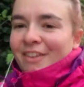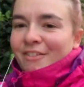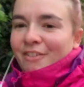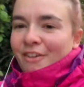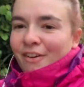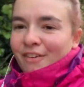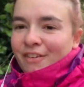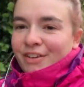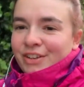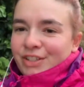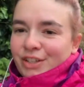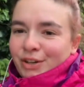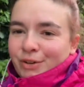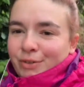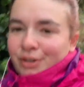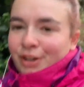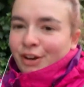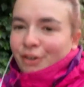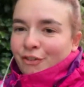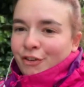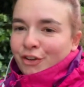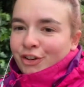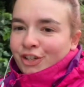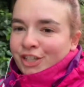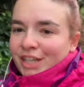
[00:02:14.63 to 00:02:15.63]
It's very
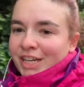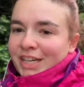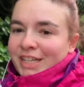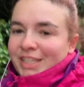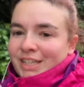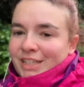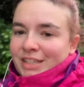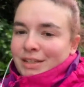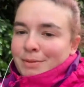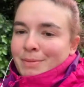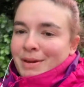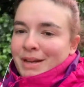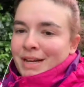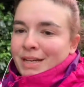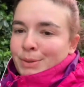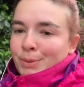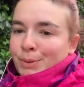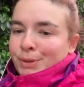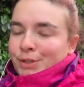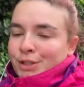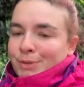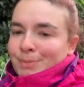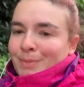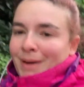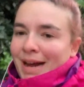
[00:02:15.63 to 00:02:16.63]
jolty footage. It's me
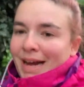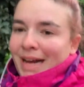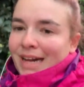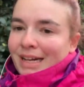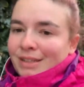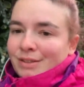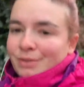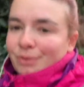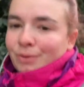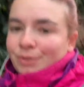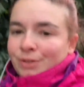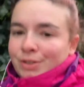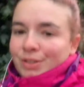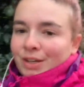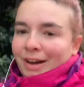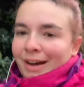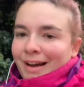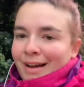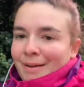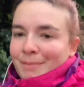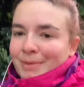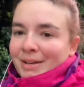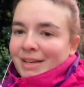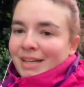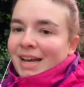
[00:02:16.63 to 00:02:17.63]
switching my hands all the
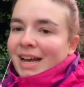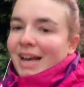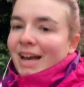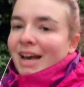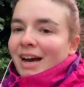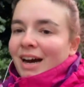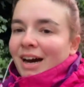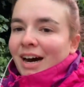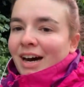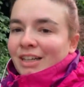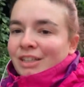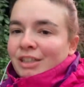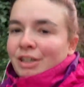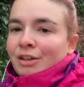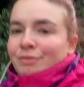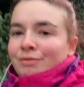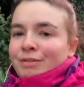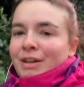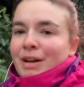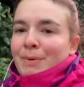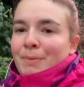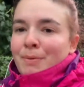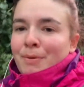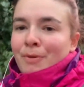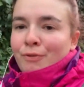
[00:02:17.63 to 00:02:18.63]
time, and I don't
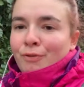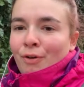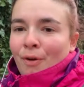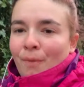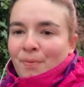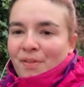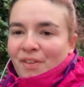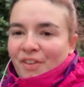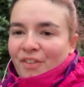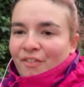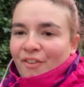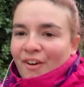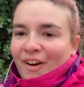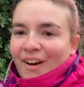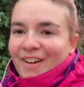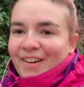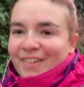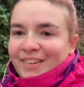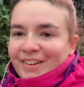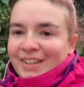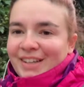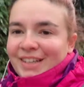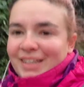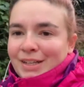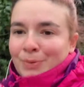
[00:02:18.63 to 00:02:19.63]
really want to drop this phone,
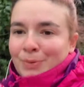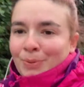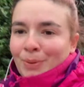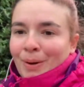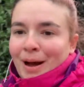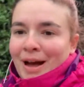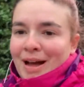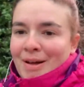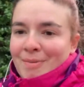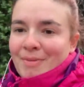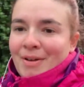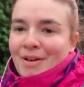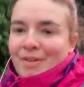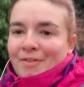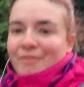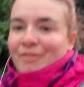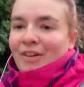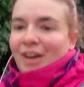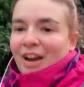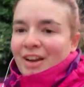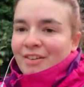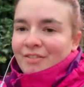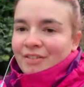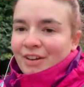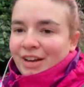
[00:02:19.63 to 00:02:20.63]
because that's why I'm being
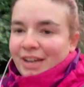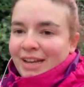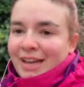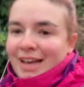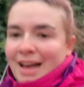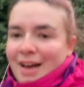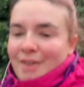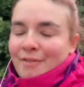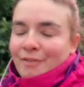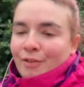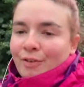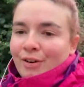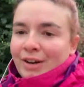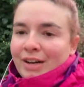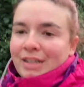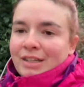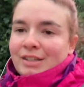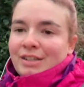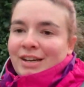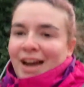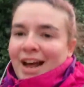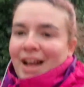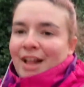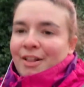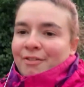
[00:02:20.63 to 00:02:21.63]
very, very careful. And it's
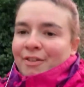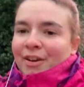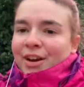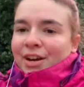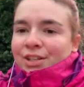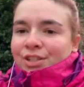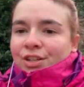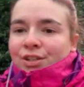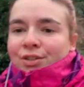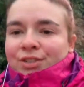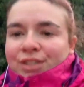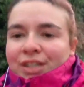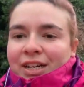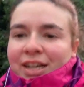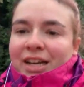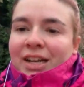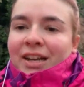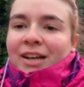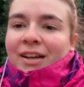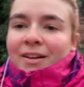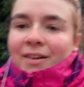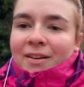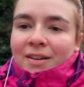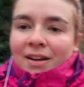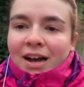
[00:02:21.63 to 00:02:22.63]
very jolty.
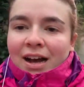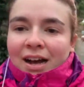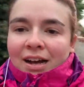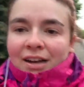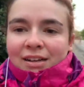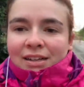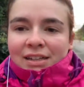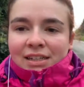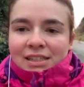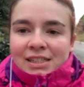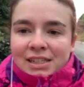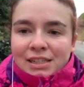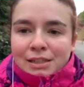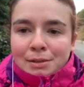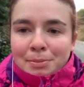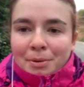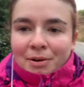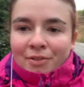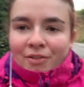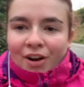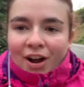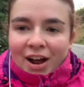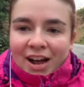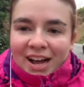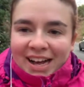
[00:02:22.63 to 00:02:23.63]
I'm gonna sit to my
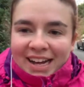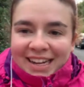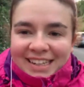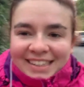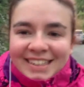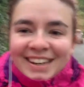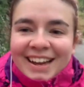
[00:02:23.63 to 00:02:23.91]
right hand.